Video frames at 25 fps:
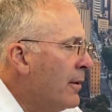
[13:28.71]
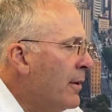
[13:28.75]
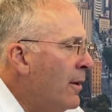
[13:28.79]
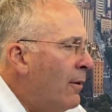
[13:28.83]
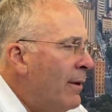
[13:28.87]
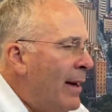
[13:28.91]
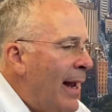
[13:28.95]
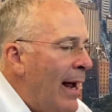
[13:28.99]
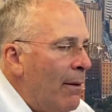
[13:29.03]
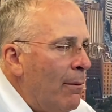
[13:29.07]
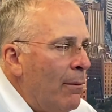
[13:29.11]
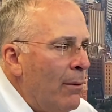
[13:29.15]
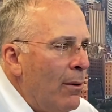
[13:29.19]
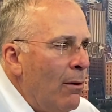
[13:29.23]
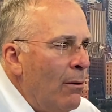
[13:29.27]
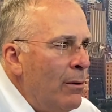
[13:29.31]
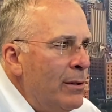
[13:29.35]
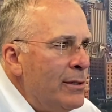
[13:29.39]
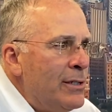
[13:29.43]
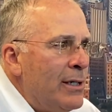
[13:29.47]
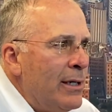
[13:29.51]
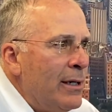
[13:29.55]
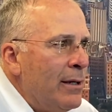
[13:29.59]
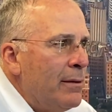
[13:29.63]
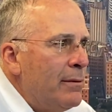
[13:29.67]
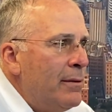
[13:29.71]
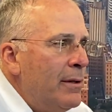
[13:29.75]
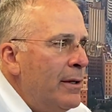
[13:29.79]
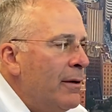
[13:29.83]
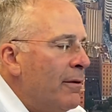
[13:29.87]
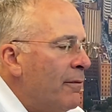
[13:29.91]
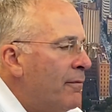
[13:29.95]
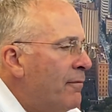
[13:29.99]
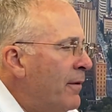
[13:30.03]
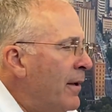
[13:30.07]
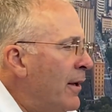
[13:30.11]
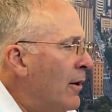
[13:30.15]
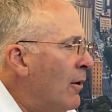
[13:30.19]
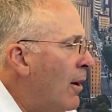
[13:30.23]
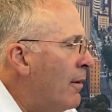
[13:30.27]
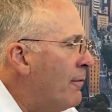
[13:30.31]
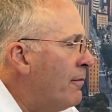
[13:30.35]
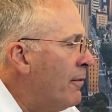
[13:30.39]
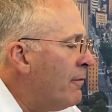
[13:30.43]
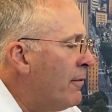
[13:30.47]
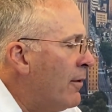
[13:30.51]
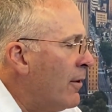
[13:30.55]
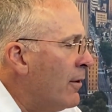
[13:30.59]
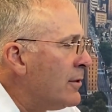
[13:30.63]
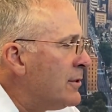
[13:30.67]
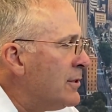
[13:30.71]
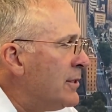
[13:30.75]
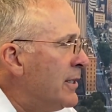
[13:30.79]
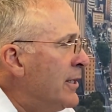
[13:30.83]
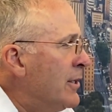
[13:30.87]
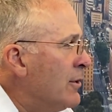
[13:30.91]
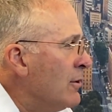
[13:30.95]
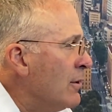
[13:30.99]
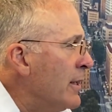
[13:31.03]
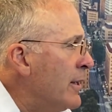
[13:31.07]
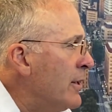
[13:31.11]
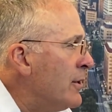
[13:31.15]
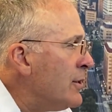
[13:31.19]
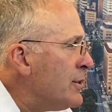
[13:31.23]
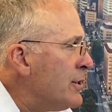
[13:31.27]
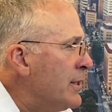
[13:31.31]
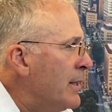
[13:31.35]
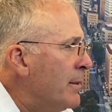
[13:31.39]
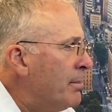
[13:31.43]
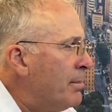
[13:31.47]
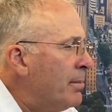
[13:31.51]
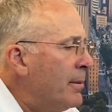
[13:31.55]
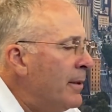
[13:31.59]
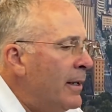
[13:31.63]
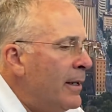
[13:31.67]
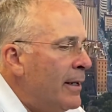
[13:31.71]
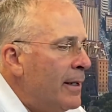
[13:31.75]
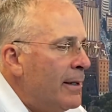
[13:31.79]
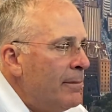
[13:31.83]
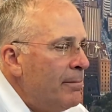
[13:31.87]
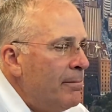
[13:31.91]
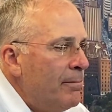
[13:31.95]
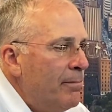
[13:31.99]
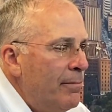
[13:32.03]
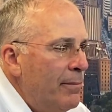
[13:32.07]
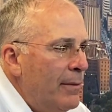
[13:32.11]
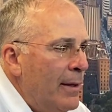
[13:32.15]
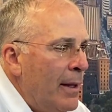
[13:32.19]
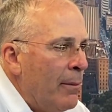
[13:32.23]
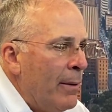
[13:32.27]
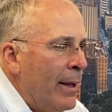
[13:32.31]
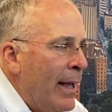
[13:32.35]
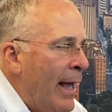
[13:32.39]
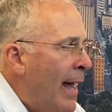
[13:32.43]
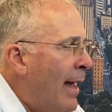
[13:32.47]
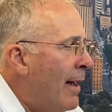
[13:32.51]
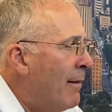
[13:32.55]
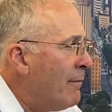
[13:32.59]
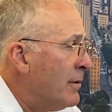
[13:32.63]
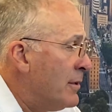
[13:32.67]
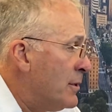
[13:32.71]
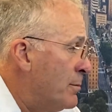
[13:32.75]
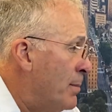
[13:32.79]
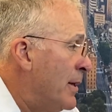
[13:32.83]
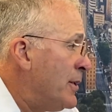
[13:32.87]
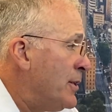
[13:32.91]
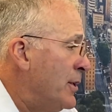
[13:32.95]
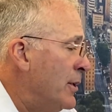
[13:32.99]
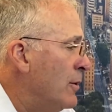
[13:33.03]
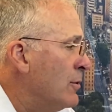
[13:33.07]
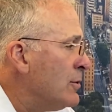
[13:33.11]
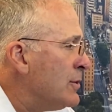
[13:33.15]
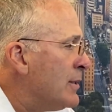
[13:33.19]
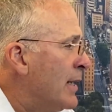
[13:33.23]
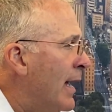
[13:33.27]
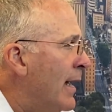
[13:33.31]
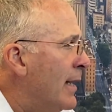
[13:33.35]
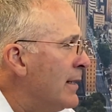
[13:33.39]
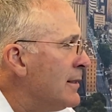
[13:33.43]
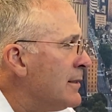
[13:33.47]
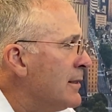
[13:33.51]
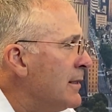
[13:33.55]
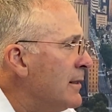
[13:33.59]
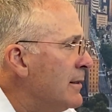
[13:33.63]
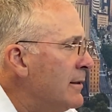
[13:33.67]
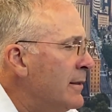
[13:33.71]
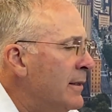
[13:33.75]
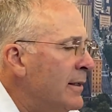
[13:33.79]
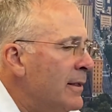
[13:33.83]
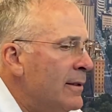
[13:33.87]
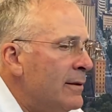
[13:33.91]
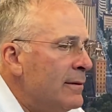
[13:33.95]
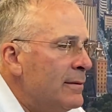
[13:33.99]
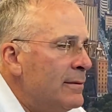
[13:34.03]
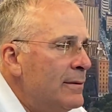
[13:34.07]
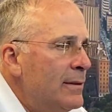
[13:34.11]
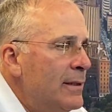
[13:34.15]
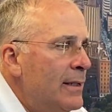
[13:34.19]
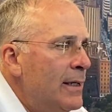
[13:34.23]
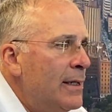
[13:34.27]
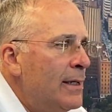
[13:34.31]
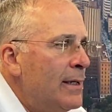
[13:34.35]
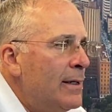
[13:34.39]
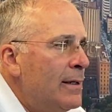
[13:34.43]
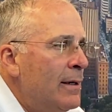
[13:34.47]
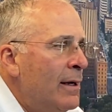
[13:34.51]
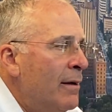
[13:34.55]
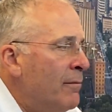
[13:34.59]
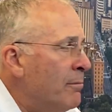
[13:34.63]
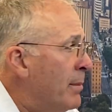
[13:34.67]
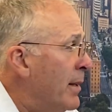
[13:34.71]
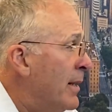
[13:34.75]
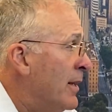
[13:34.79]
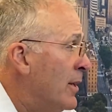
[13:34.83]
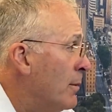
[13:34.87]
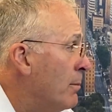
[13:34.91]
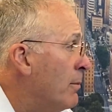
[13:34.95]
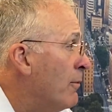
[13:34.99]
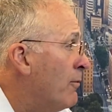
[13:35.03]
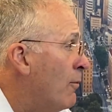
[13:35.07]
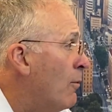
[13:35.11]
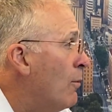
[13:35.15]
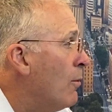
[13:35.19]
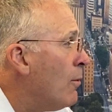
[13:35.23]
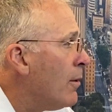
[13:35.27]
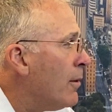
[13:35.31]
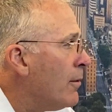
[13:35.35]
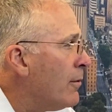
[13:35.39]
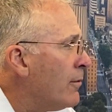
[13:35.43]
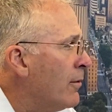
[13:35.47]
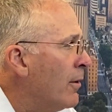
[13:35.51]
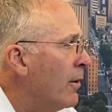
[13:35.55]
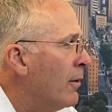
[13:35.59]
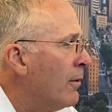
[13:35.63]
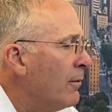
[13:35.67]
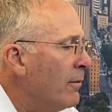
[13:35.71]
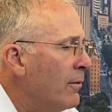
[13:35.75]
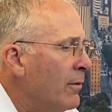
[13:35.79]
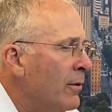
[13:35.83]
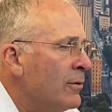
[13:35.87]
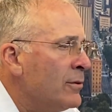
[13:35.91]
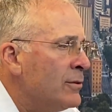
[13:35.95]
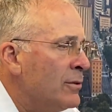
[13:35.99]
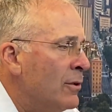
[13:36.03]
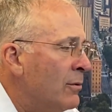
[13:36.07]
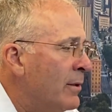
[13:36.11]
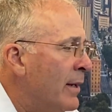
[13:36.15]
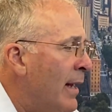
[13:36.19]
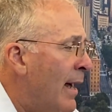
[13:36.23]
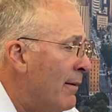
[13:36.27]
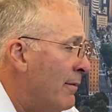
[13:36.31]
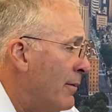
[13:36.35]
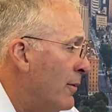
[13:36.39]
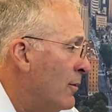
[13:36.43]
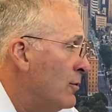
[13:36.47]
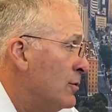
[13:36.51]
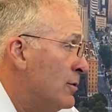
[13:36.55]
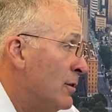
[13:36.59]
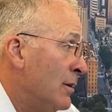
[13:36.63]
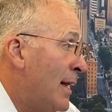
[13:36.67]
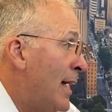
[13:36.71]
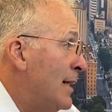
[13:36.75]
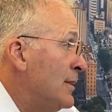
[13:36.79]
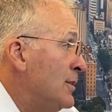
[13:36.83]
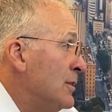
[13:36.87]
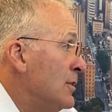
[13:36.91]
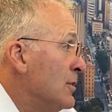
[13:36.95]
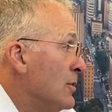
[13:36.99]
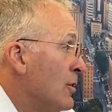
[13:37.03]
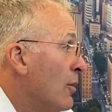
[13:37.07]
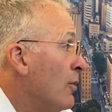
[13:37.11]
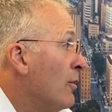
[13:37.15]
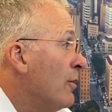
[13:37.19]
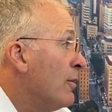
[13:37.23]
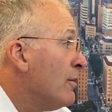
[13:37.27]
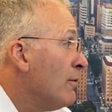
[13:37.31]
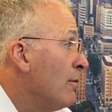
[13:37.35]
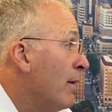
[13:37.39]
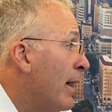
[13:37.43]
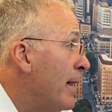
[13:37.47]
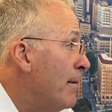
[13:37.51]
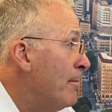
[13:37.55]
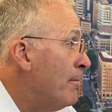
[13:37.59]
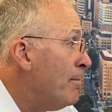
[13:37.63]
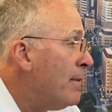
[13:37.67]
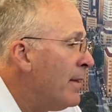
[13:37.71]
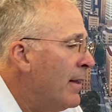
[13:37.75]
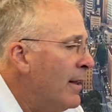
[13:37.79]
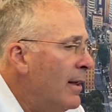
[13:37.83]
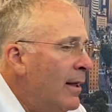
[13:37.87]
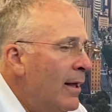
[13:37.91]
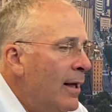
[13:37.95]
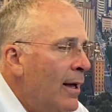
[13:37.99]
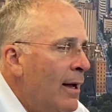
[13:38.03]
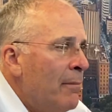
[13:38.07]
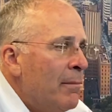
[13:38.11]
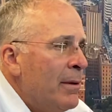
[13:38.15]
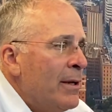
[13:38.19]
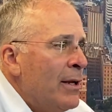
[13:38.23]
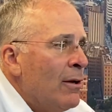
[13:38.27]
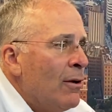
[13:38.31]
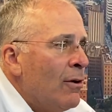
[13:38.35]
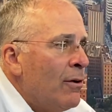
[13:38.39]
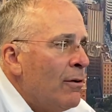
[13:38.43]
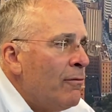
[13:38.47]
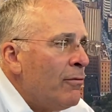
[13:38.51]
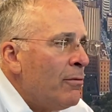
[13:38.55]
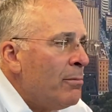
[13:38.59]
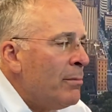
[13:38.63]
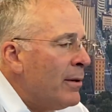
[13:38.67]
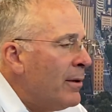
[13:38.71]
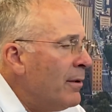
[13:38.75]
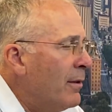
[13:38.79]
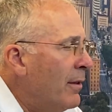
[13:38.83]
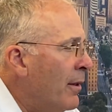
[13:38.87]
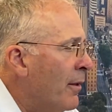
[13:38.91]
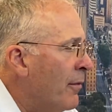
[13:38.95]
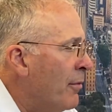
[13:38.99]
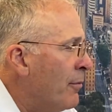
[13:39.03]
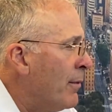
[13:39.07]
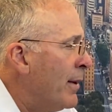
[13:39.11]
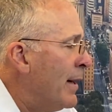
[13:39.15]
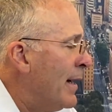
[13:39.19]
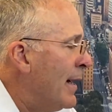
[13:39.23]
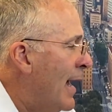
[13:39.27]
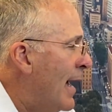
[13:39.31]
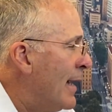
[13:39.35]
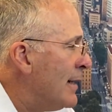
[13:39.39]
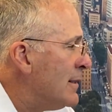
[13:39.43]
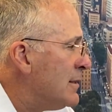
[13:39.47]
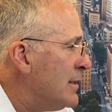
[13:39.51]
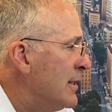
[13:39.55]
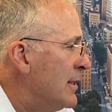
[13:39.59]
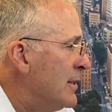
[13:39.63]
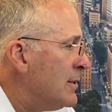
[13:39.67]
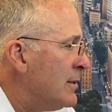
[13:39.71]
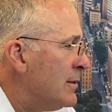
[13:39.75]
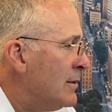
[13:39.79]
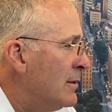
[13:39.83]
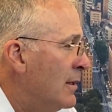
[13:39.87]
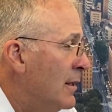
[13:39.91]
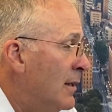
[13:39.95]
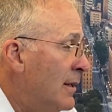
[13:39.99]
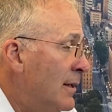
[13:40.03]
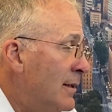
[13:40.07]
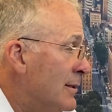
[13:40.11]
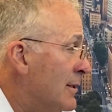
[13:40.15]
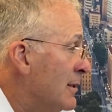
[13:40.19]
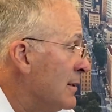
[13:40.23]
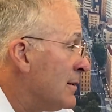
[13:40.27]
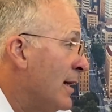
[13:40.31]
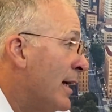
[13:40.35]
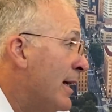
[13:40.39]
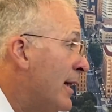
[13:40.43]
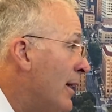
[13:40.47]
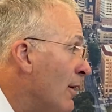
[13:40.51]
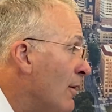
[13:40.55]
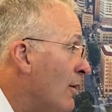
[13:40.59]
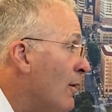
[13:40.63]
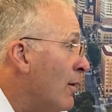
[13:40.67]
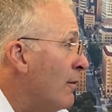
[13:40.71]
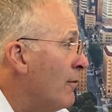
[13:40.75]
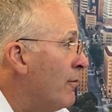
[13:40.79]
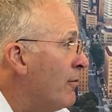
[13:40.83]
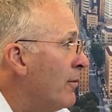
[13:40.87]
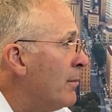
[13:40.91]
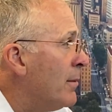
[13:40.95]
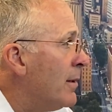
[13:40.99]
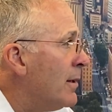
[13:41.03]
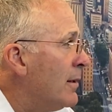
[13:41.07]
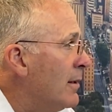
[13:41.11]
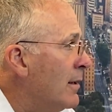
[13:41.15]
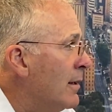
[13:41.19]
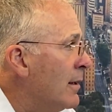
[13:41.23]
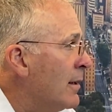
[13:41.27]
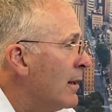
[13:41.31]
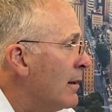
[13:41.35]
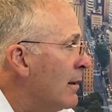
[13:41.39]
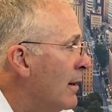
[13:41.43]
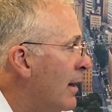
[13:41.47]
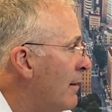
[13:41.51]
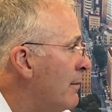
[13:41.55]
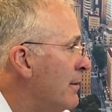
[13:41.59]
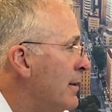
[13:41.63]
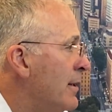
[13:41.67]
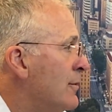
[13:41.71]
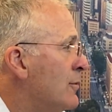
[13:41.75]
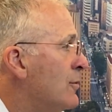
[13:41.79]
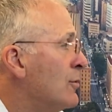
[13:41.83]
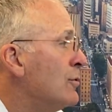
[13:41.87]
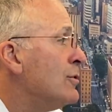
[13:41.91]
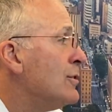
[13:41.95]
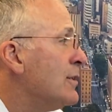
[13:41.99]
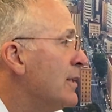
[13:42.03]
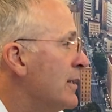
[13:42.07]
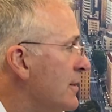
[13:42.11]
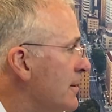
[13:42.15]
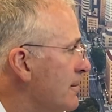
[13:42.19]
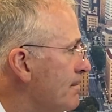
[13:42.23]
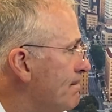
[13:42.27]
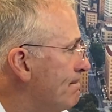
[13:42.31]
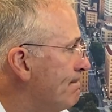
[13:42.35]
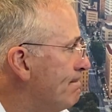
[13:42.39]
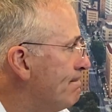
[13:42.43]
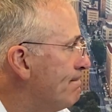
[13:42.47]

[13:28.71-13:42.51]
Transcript: No doubt, we're always going to you know feed off of our senior leadership um, that we have, especially those guys that you know uh, have been there before. So there's no doubt there's lessons learned, right? I mean, you learn from a, a three and nine season, just like you learn from a, an eleven and two season.